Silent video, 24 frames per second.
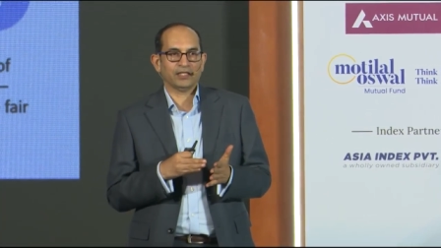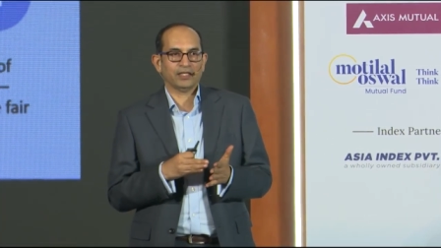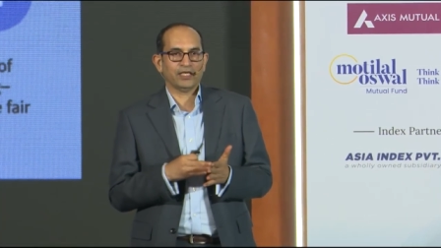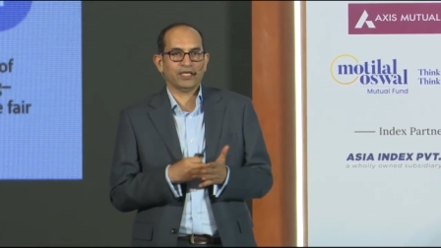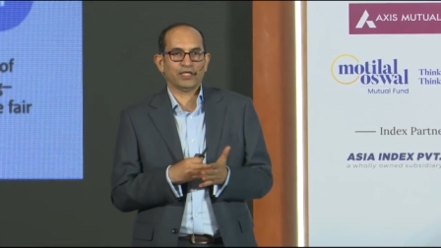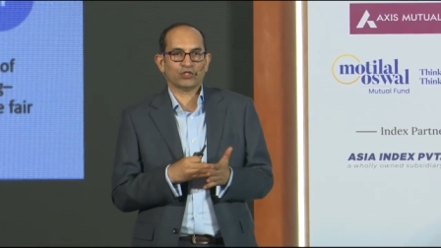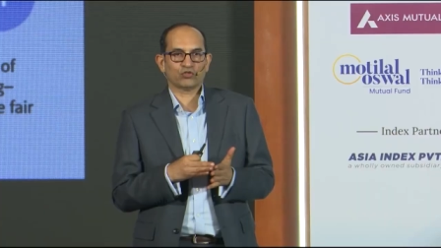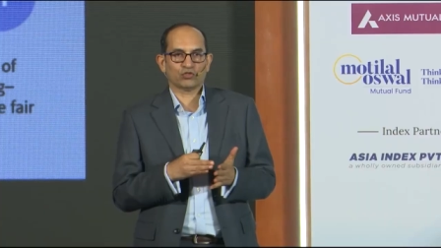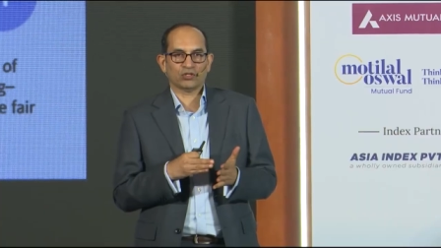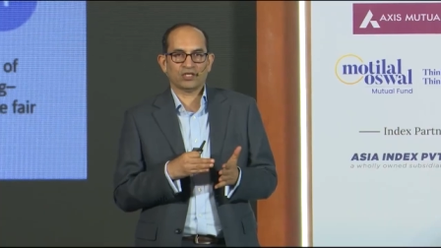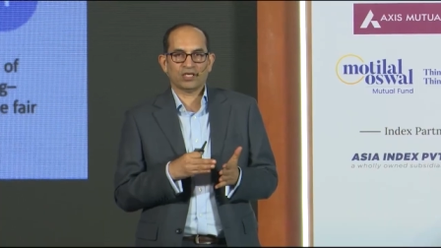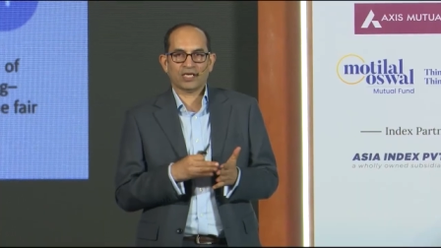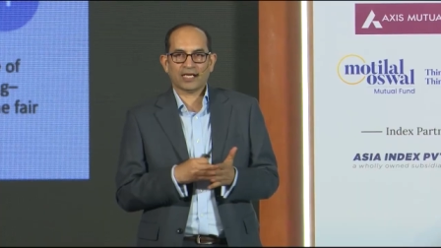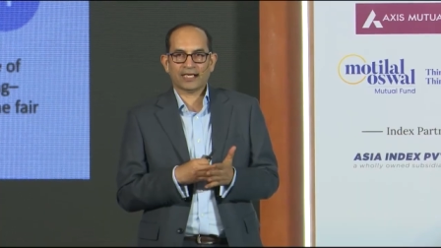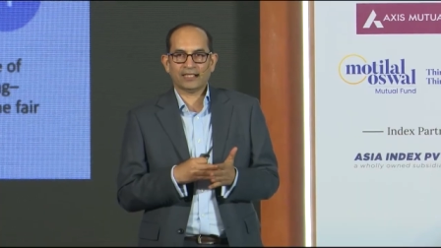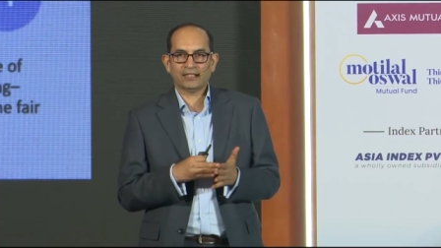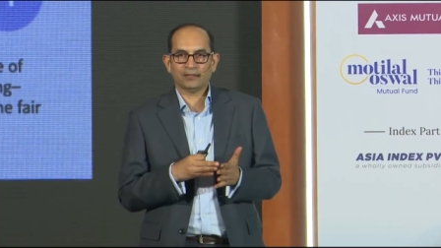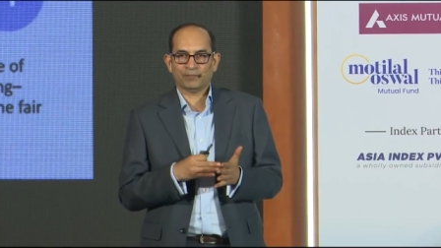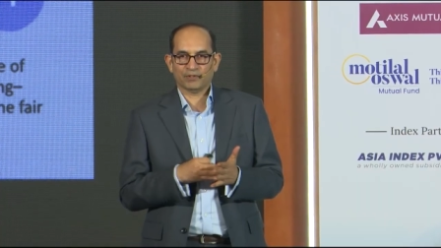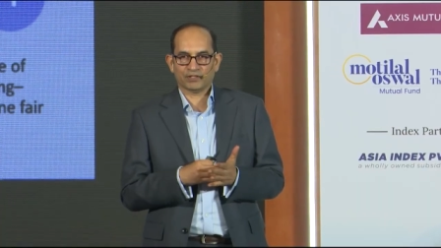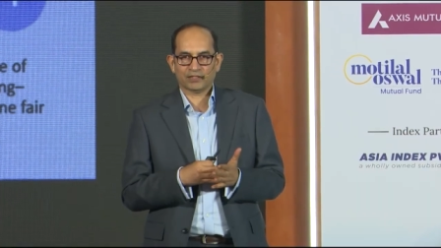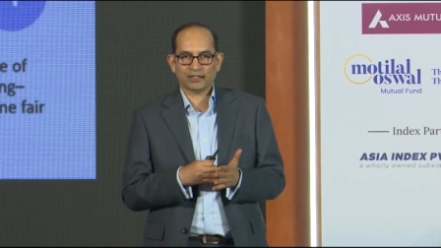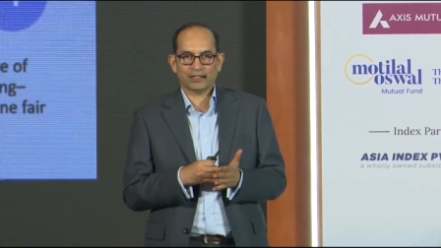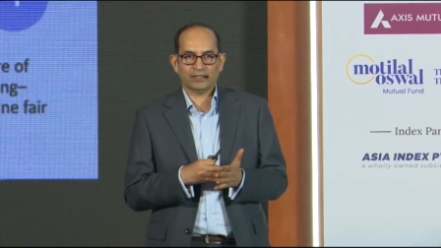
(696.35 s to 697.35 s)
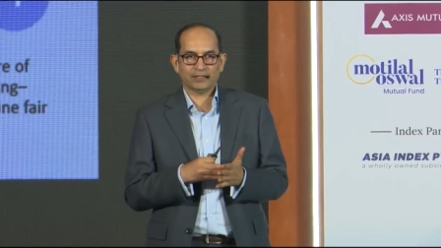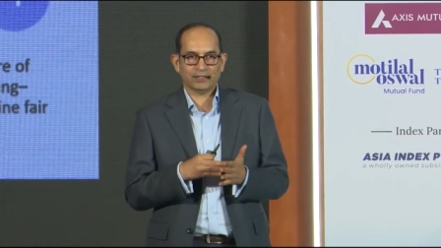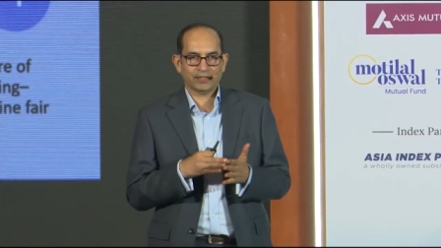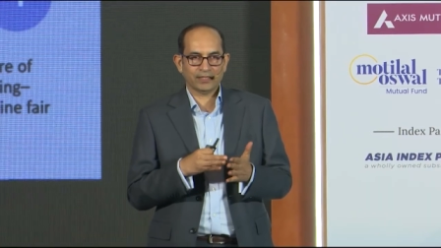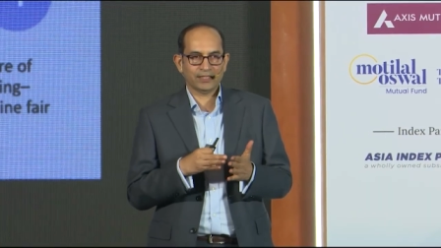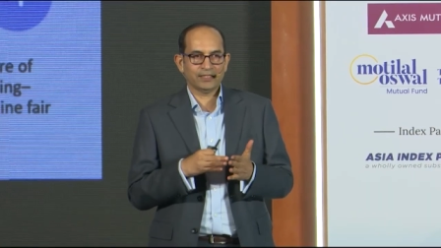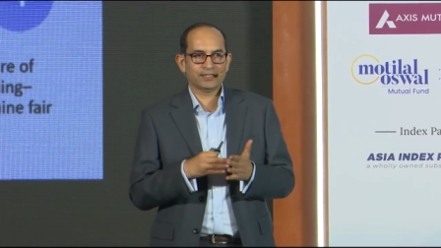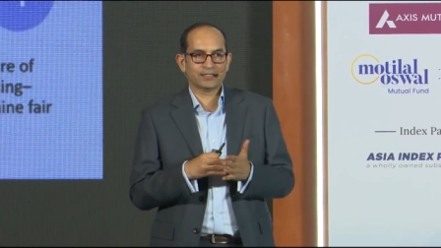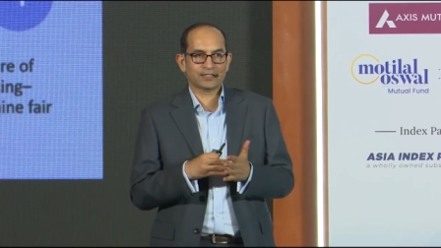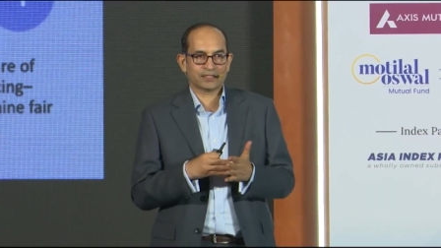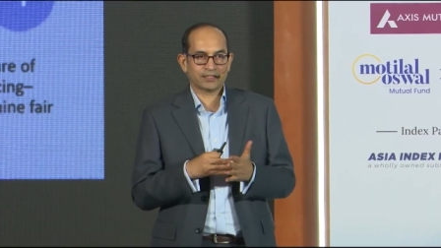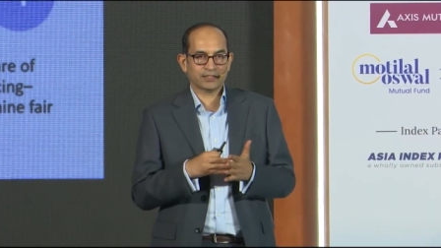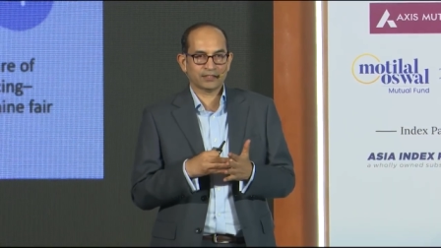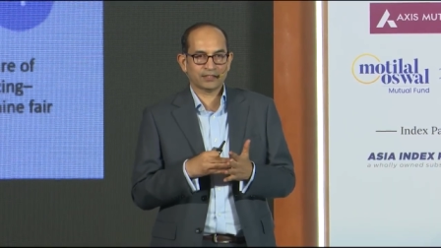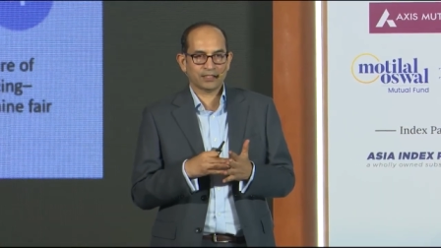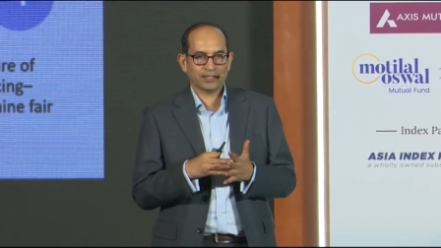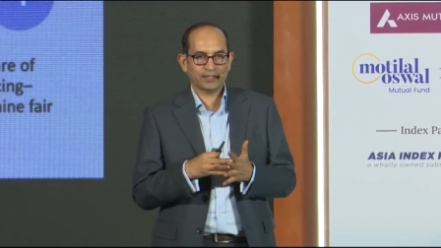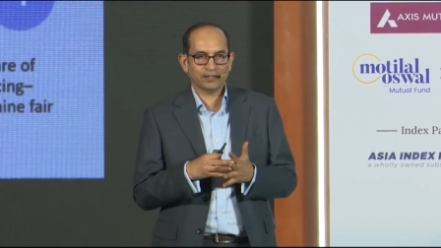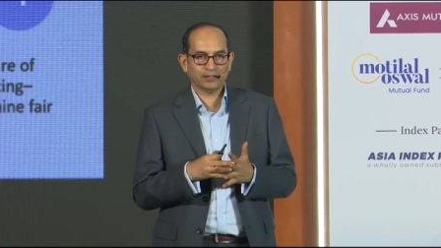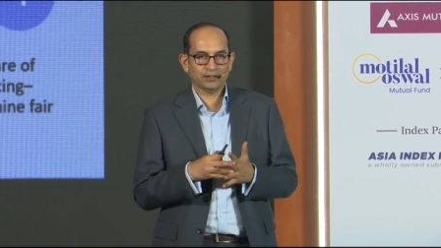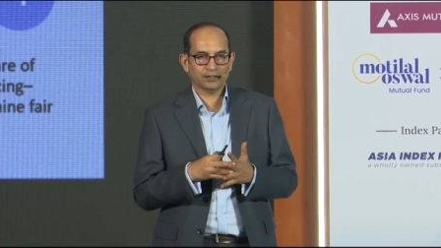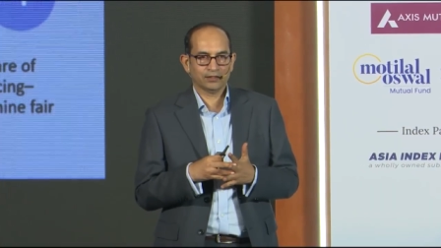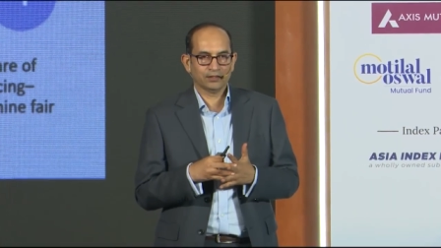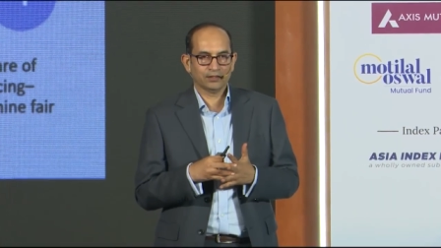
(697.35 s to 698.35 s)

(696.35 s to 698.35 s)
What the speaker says: 8 or 9% instantly,